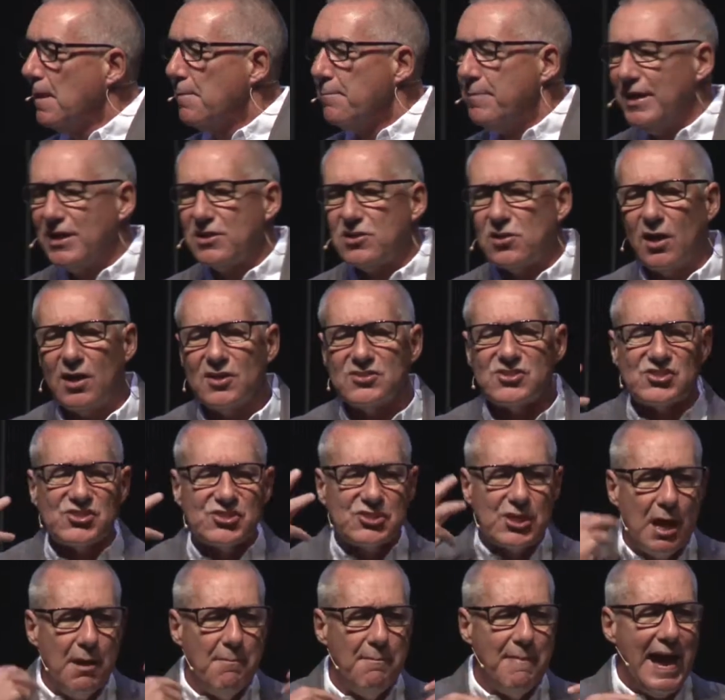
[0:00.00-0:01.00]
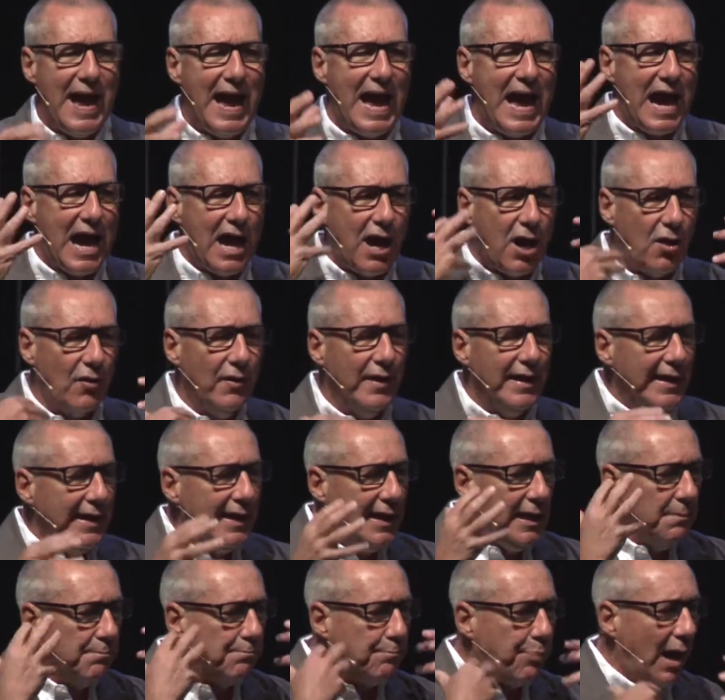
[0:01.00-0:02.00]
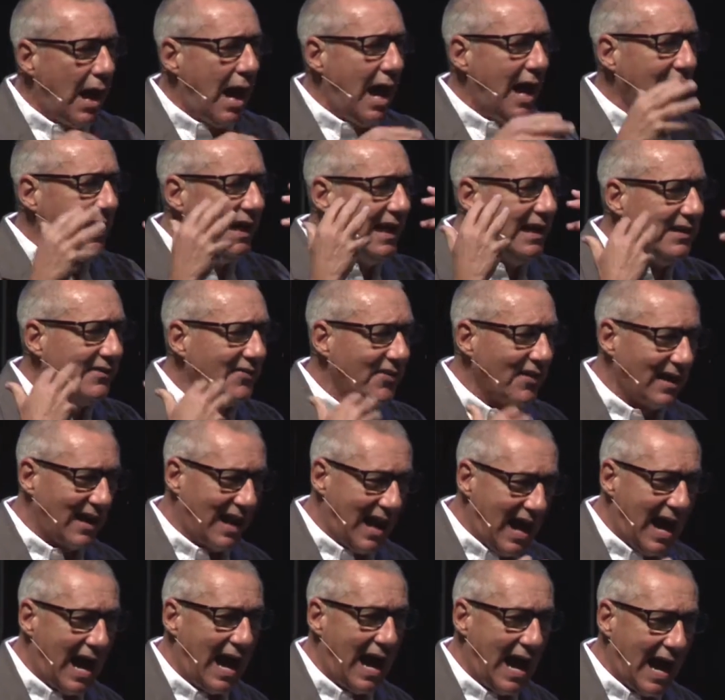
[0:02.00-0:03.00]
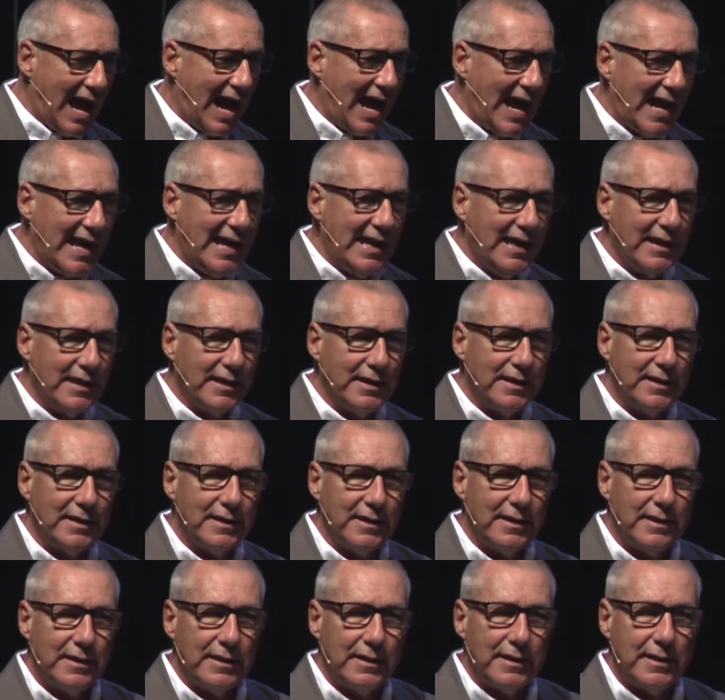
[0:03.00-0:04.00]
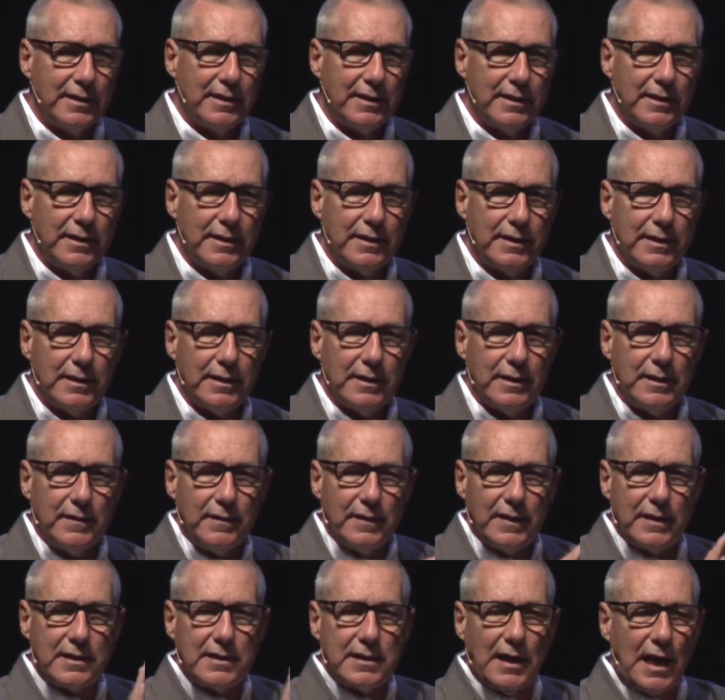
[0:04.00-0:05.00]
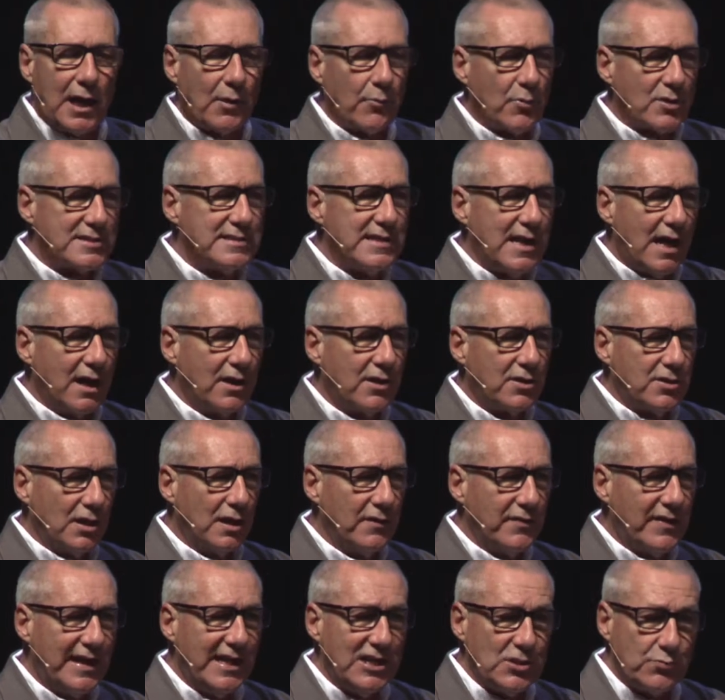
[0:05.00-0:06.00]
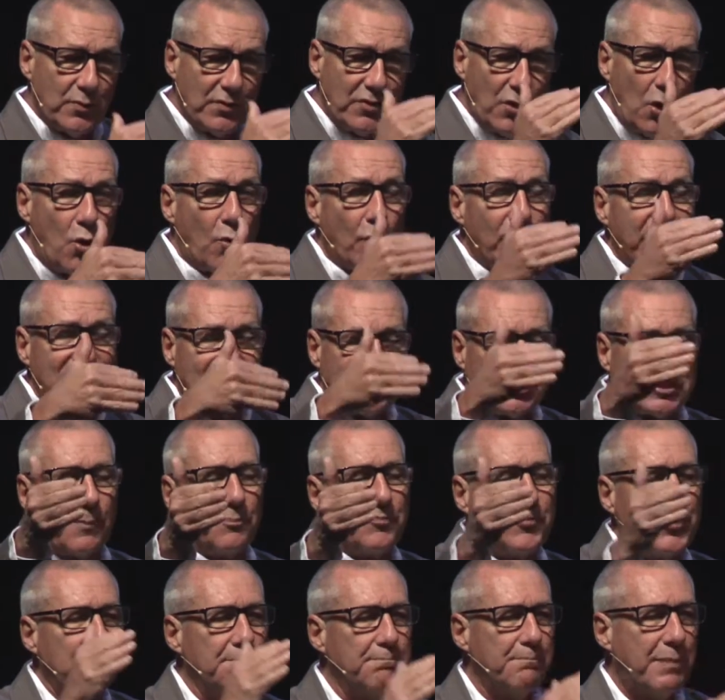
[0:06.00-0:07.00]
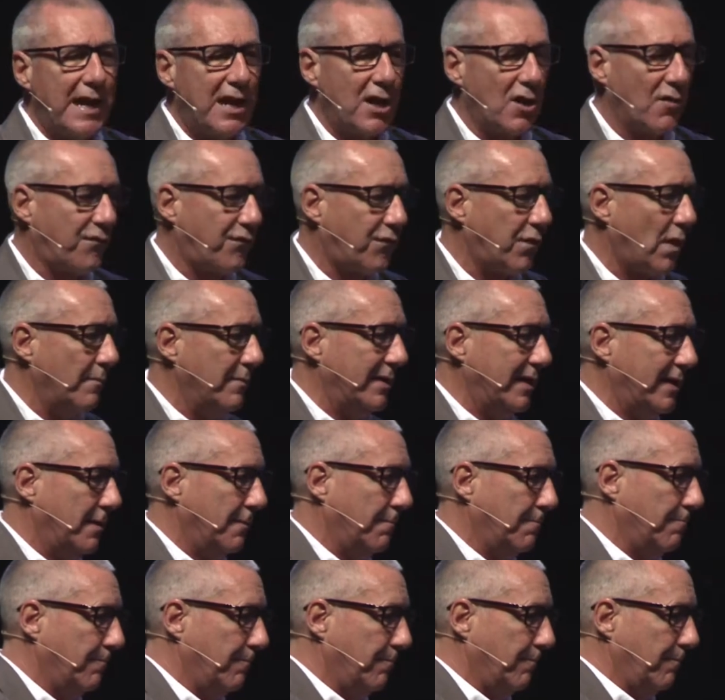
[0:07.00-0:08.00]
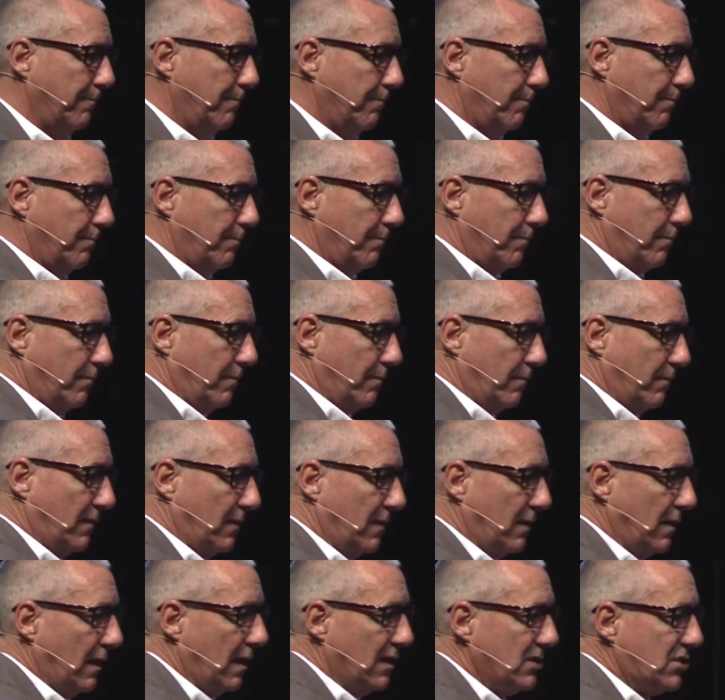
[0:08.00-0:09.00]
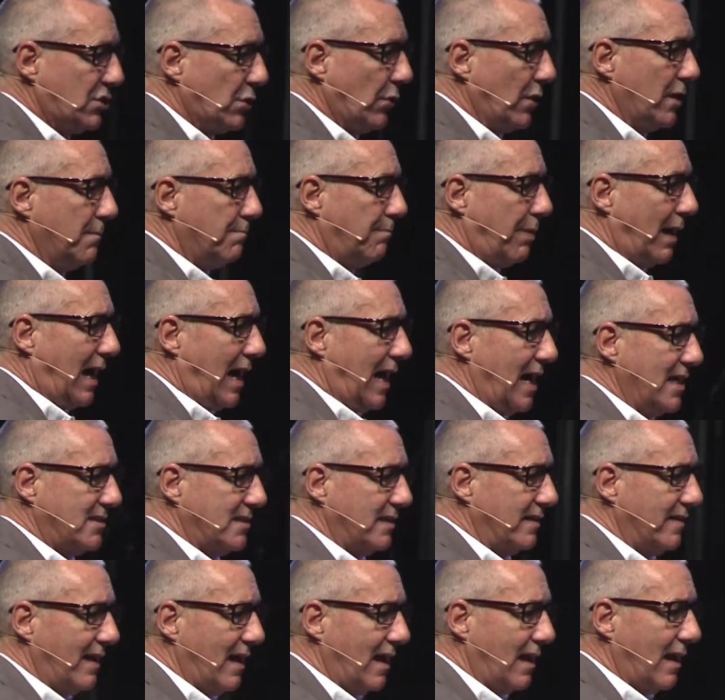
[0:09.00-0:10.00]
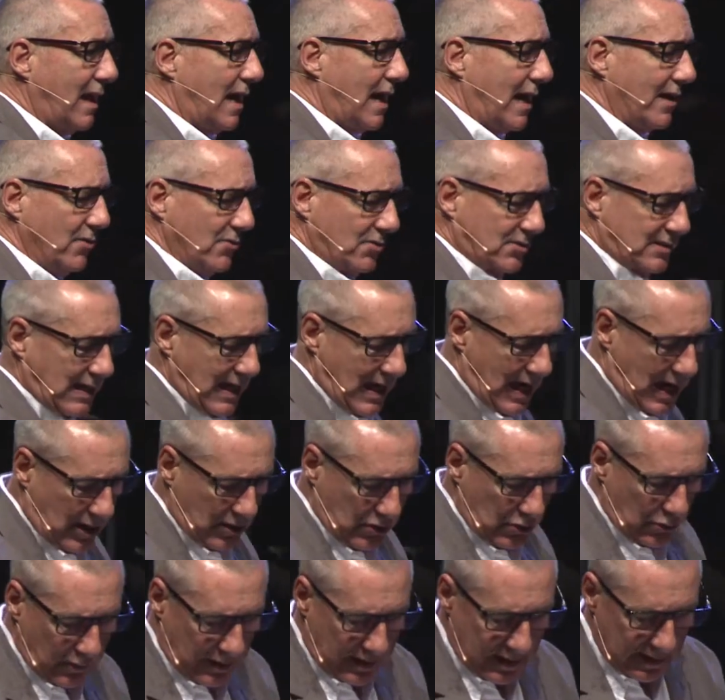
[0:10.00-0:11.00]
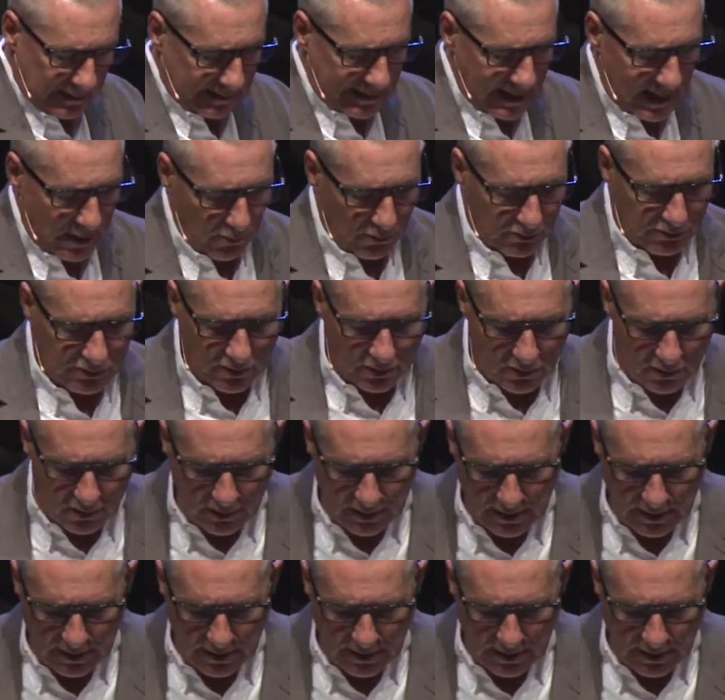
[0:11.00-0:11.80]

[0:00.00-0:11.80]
because somehow he bought into the lie that God was not good, that he's withholding something better from him. And so he buys into that lie. You say, How do you get that? Well, turn